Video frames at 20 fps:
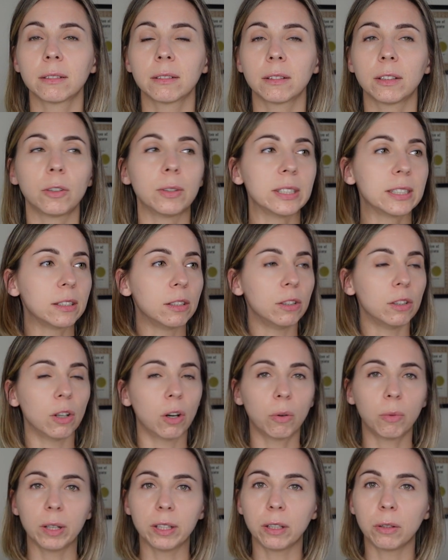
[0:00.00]
There is
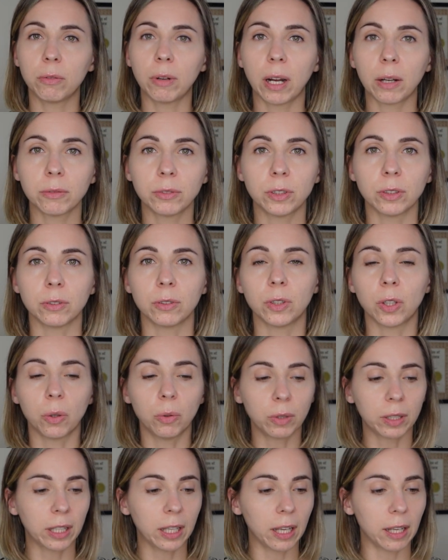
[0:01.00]
no one around you,
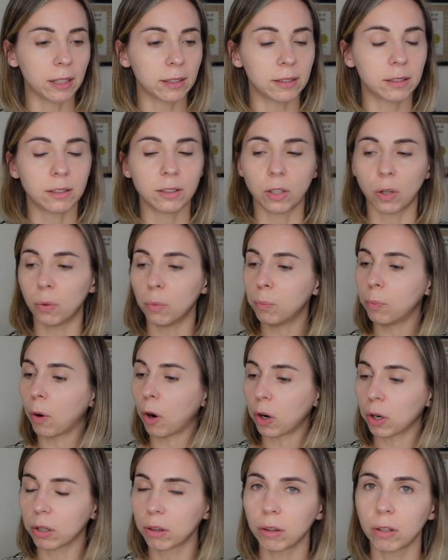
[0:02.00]
no kids, no
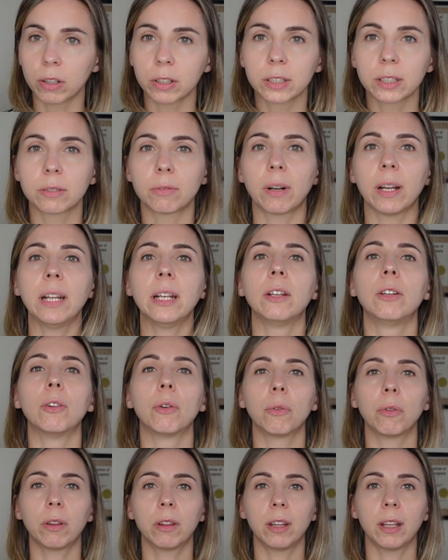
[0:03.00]
partners, right?
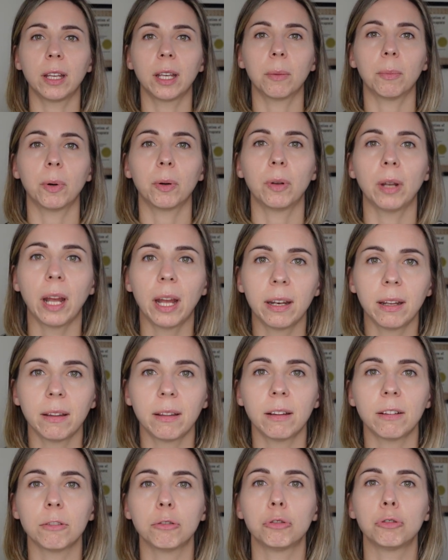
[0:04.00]
Don't think about
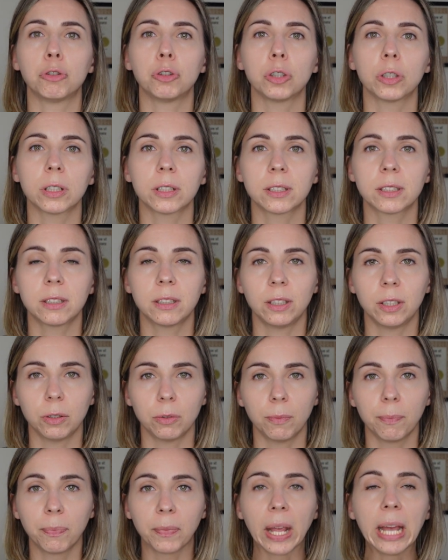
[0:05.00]
anything, it's just
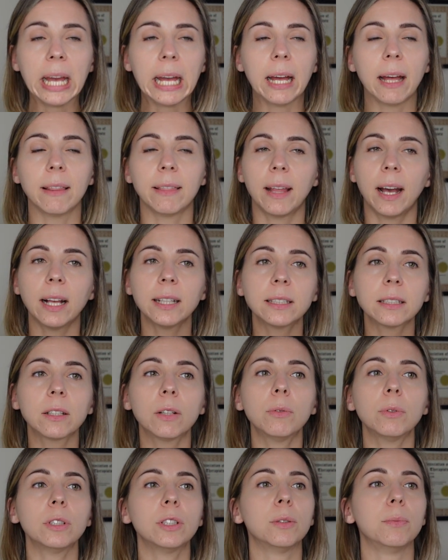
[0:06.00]
you. And that's
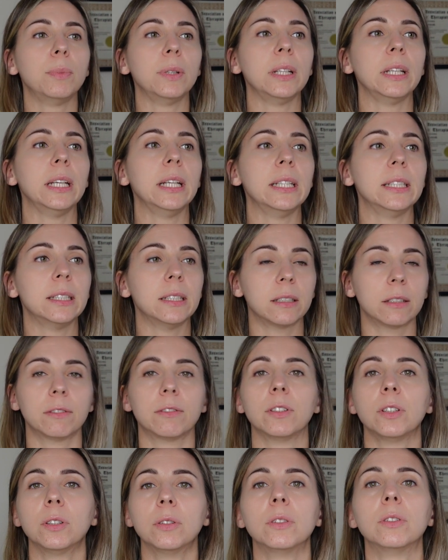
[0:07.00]
going to be easier
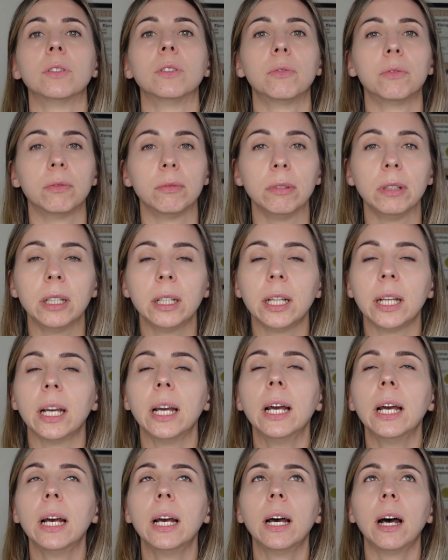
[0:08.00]
for you to really
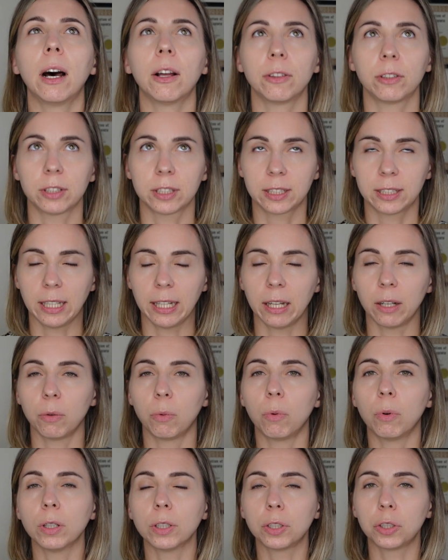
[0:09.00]

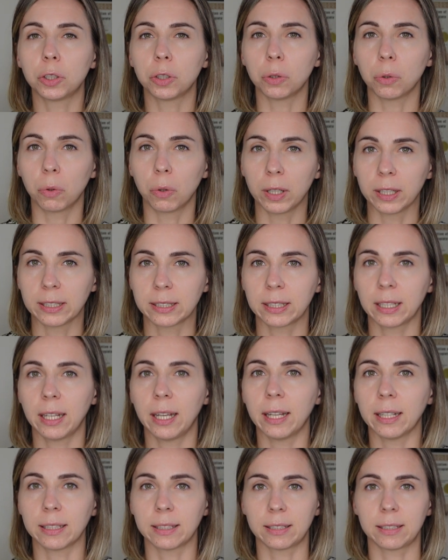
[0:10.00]
understand what choice
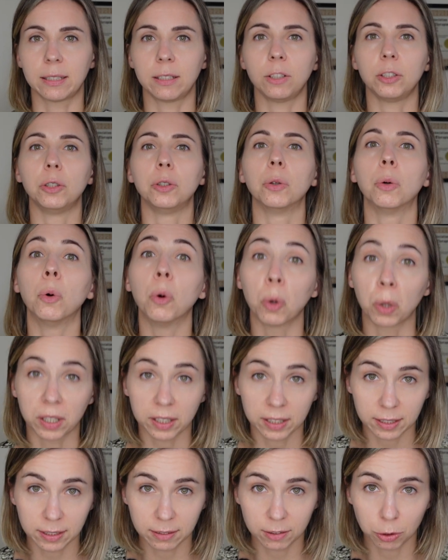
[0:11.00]
is
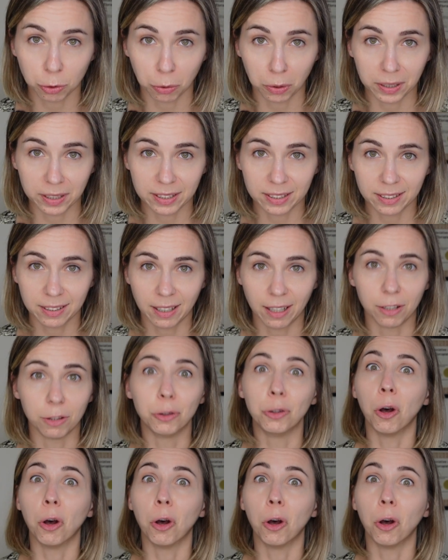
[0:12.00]
your choice and